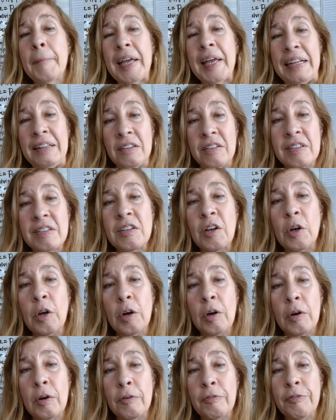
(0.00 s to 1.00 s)

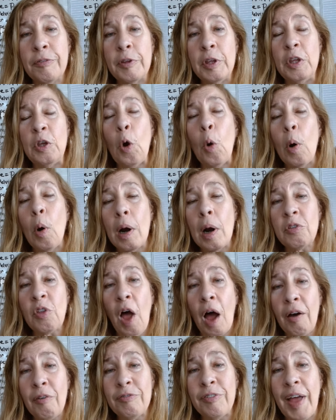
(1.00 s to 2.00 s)
conserve your
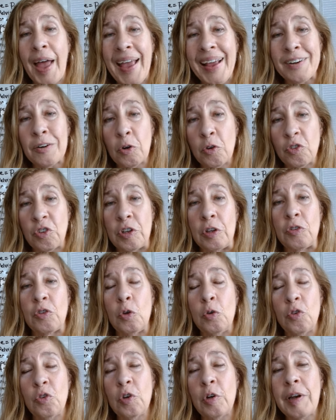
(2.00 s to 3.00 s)
love energies.
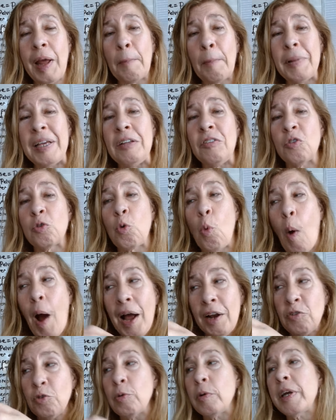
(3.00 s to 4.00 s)
You should not be
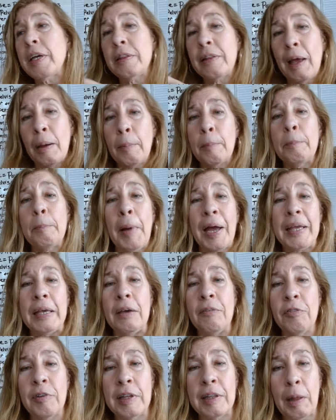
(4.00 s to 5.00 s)
squandering them by
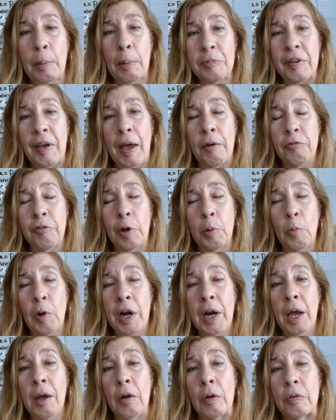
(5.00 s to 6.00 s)
giving them to
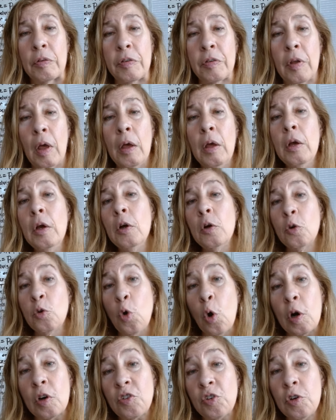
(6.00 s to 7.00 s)
everyone else.
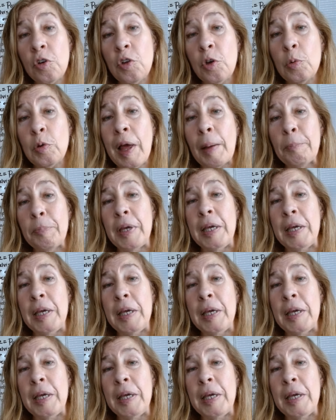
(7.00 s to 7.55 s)
Nor should you let